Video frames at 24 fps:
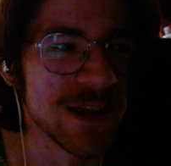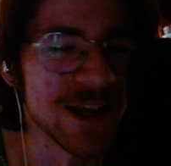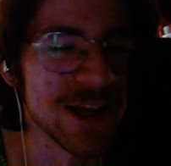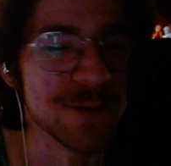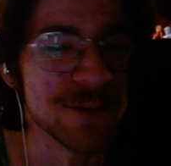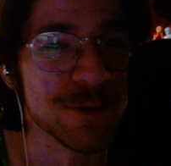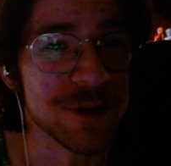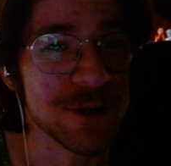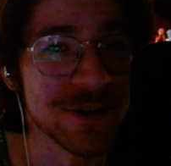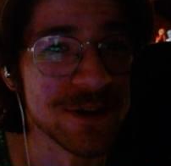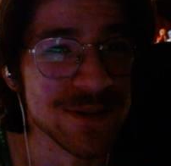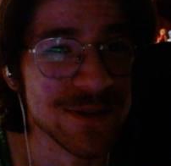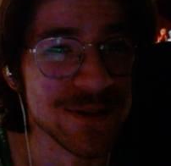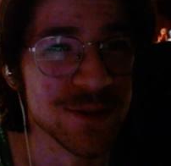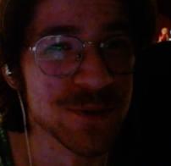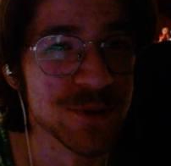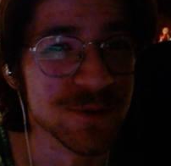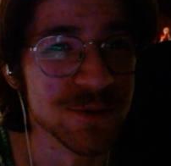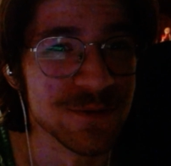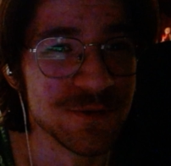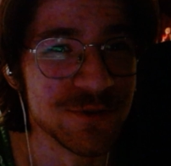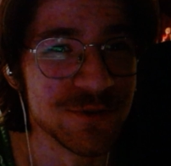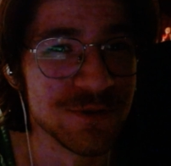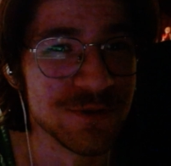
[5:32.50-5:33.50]
because
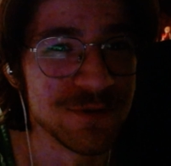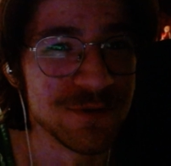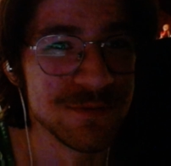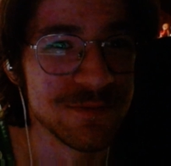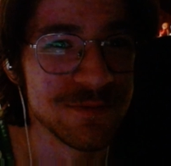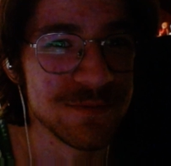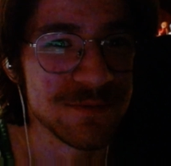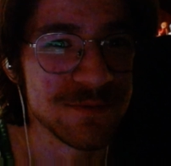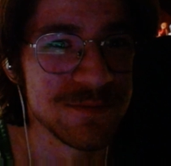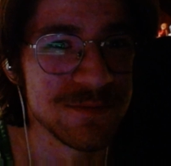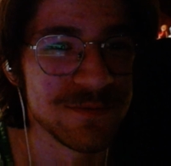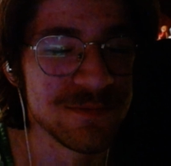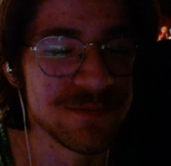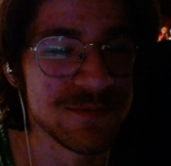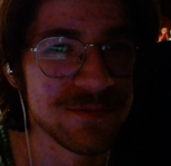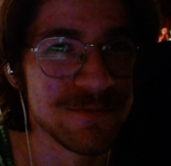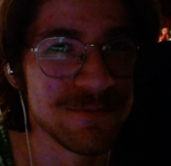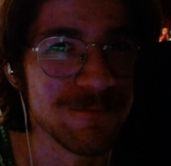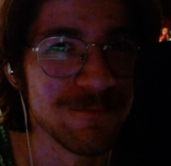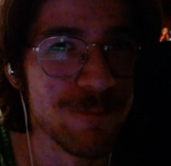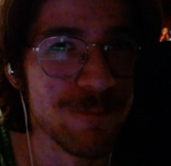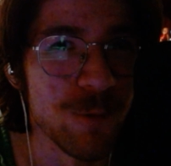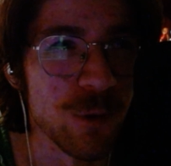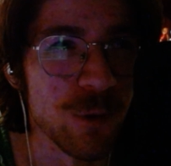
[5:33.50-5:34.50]
they're
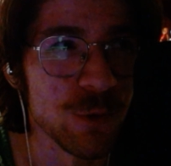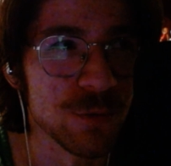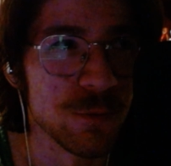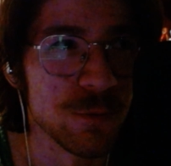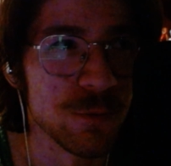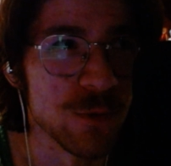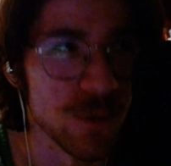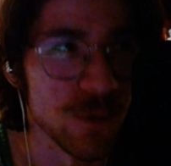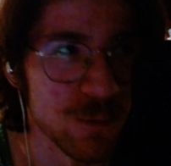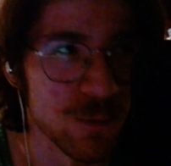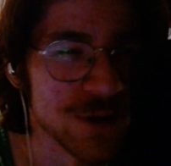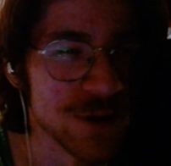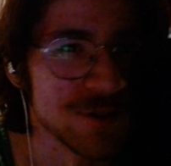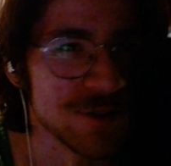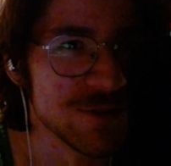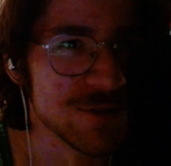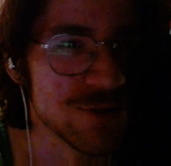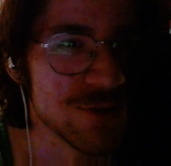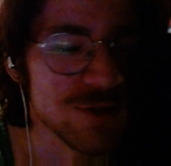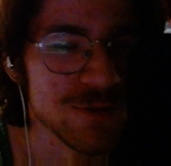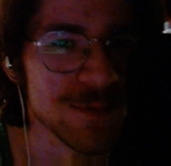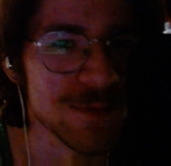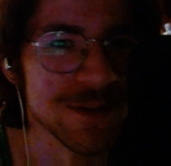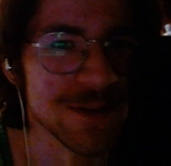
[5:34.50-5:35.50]
World War One
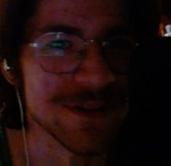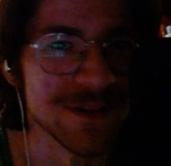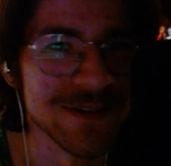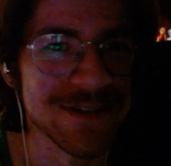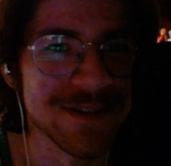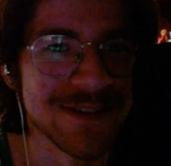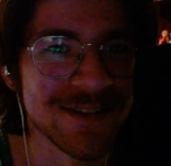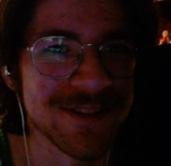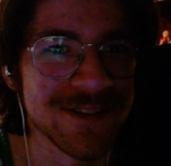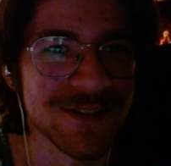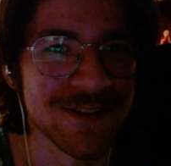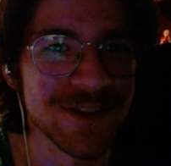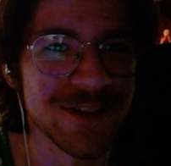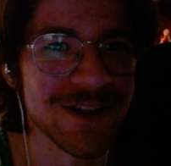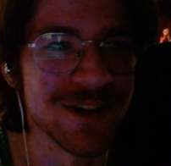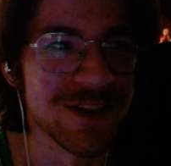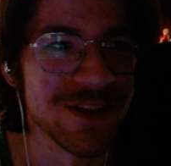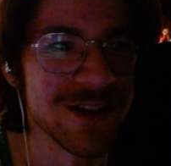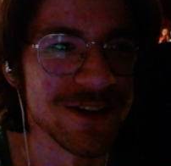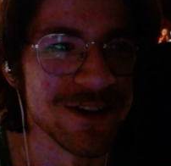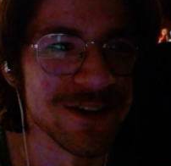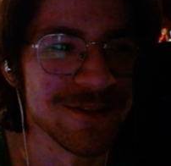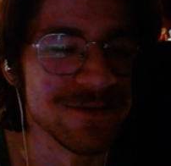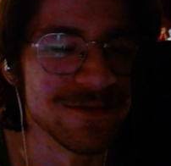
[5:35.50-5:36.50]
Germans, a
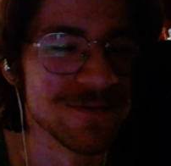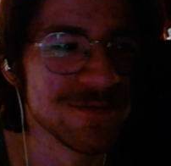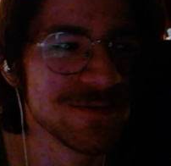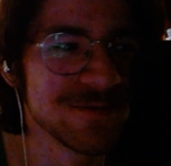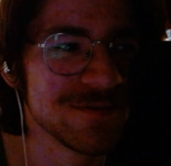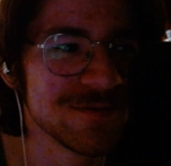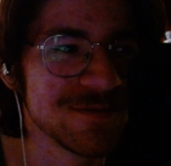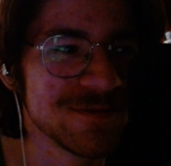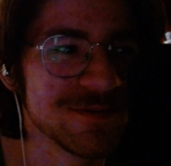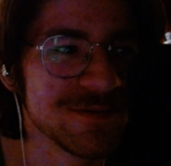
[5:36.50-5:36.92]
lot of